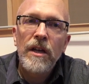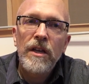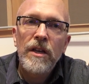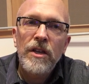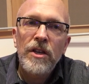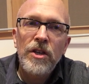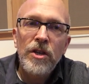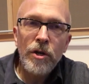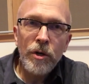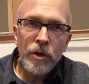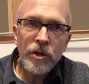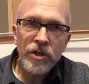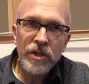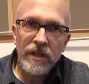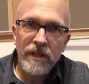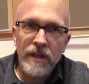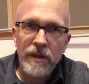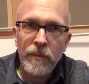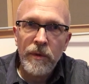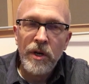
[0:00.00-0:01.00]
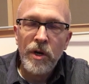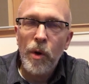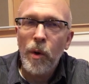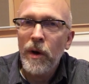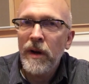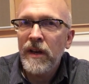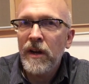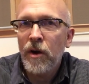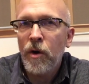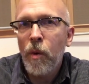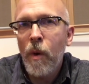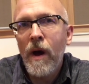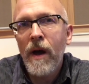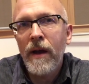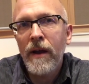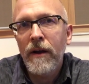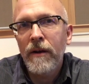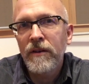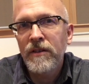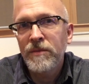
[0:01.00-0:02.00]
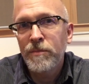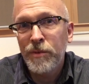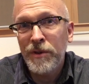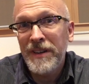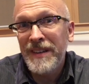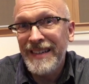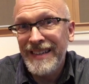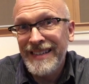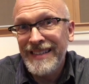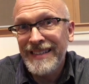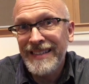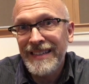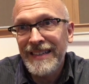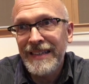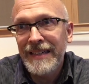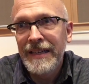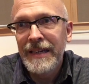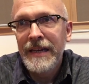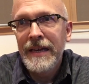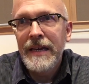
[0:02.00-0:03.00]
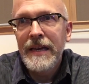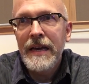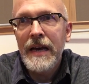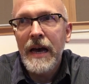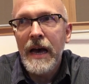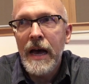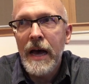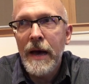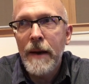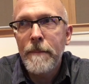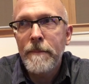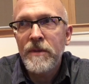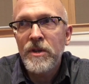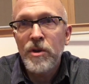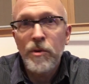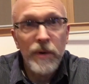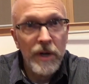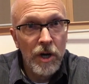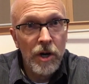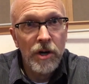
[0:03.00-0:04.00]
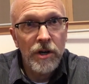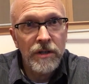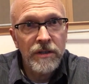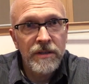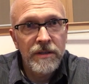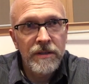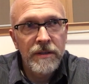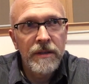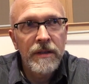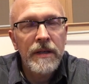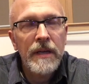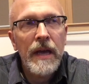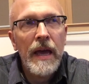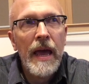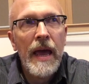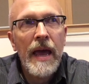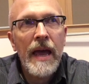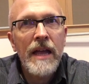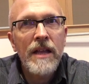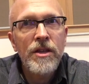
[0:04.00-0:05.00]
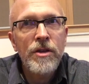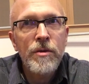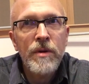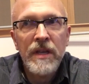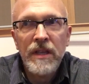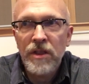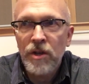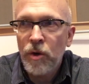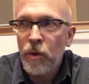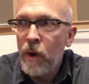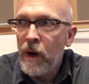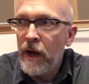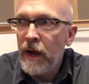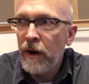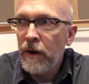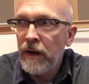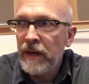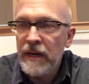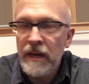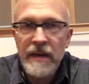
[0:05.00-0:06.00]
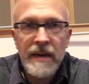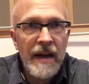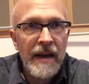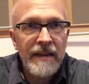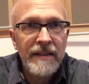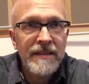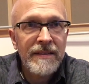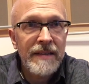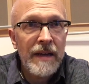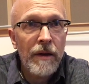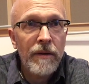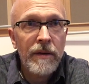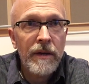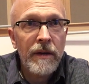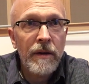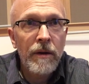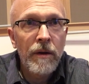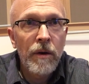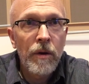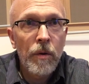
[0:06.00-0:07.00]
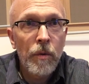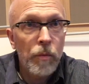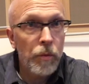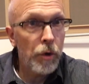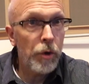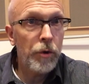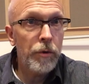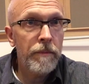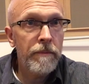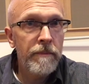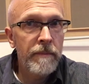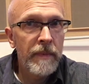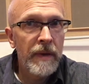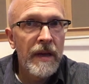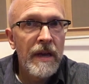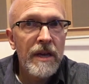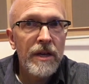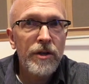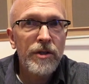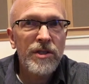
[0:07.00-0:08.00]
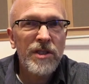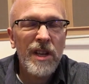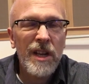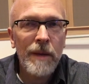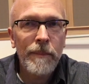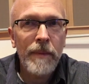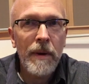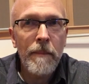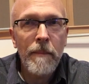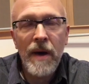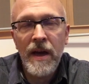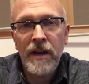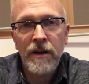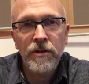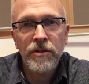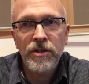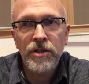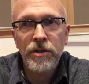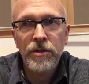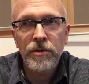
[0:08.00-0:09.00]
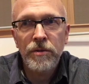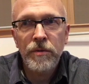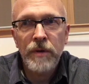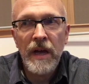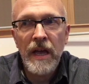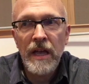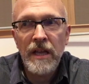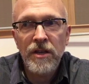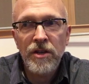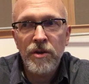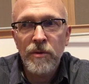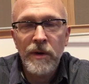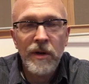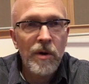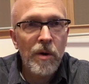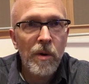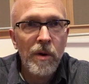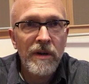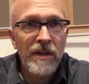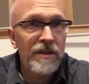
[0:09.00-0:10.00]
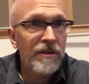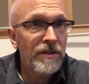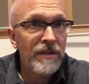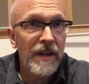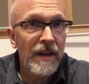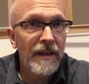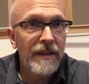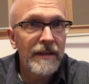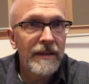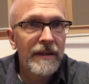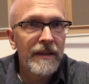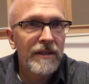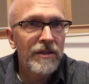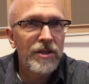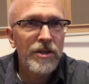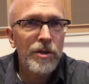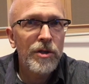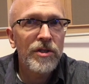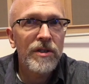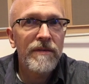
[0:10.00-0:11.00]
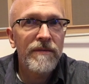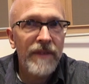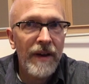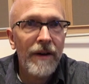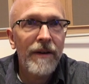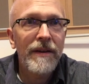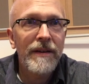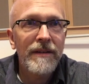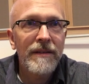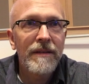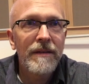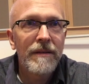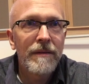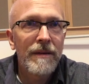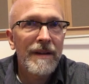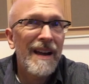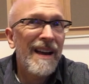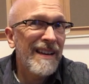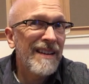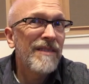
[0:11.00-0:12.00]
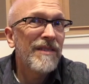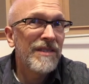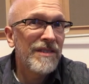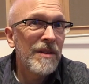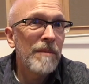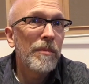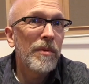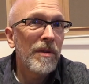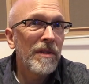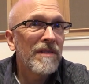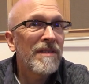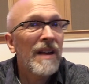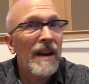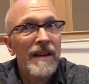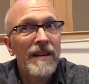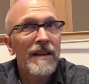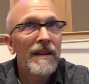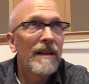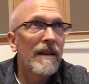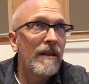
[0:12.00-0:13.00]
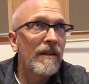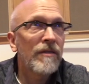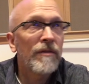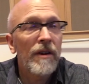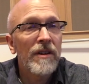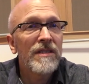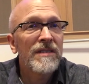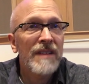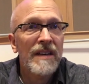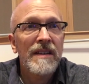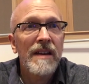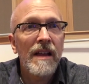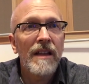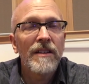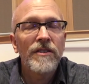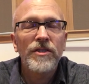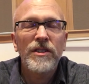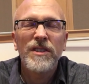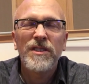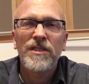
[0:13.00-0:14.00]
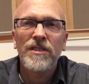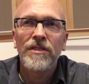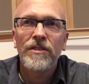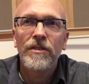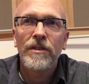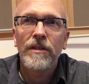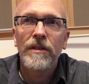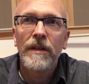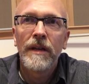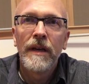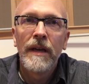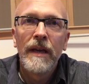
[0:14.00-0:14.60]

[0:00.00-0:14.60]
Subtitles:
Usually recording a choir is pretty easy. You rehearse and you get the choir in a nice sounding room. You set up a mic or two and you record and you're done. It's usually very kind of simple as far as technology is concerned.